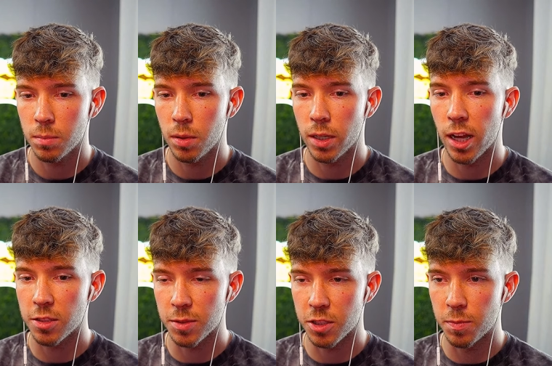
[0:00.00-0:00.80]
Blood
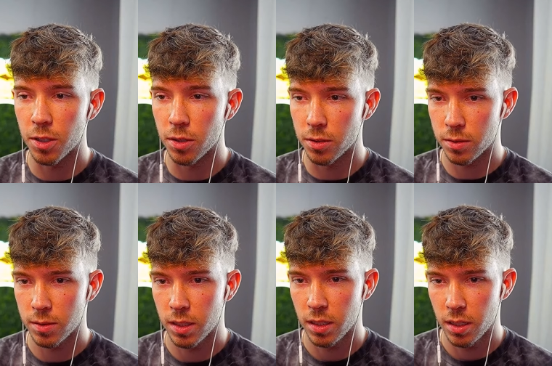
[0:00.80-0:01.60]
has been spilled.
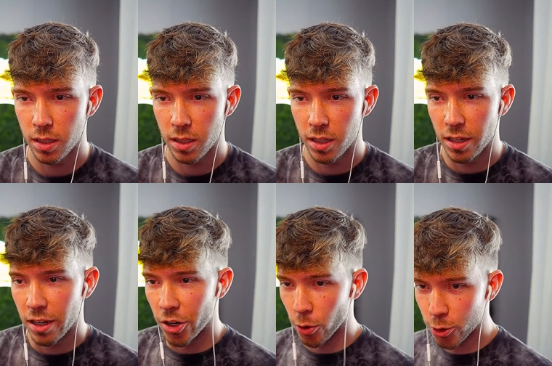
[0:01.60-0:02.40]

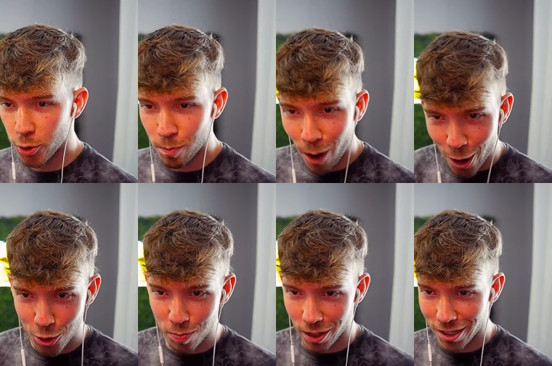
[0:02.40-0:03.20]
And
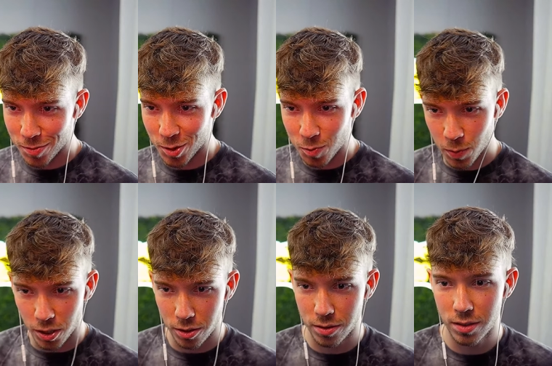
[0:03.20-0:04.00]
Orochimaru's blood has been
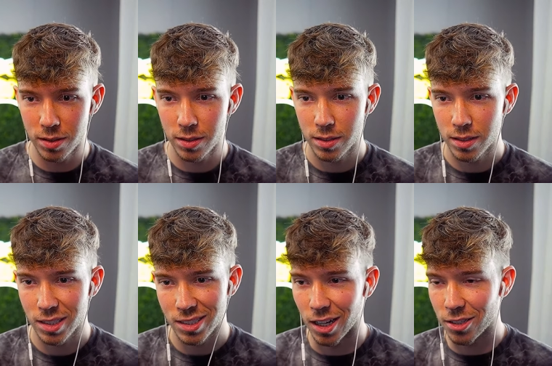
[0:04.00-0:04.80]
spilled.
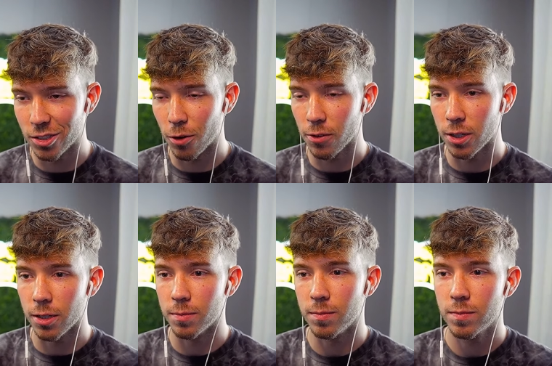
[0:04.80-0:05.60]
It's donezo for
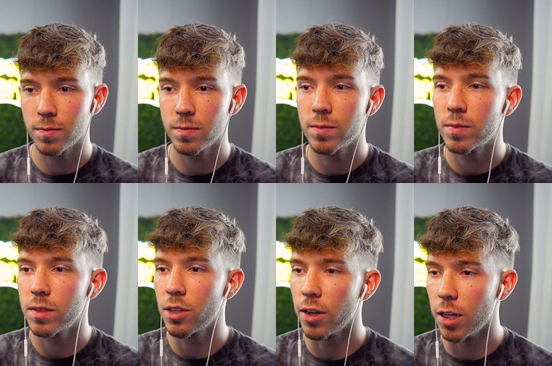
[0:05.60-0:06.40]
him.
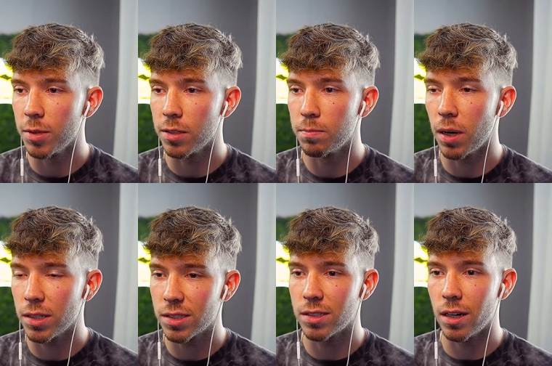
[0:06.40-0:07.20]
Another enemy
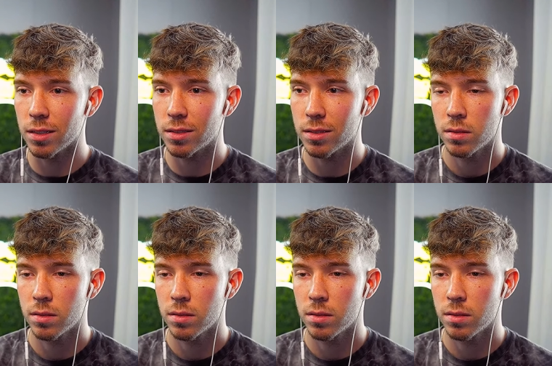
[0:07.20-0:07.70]
bites the dust.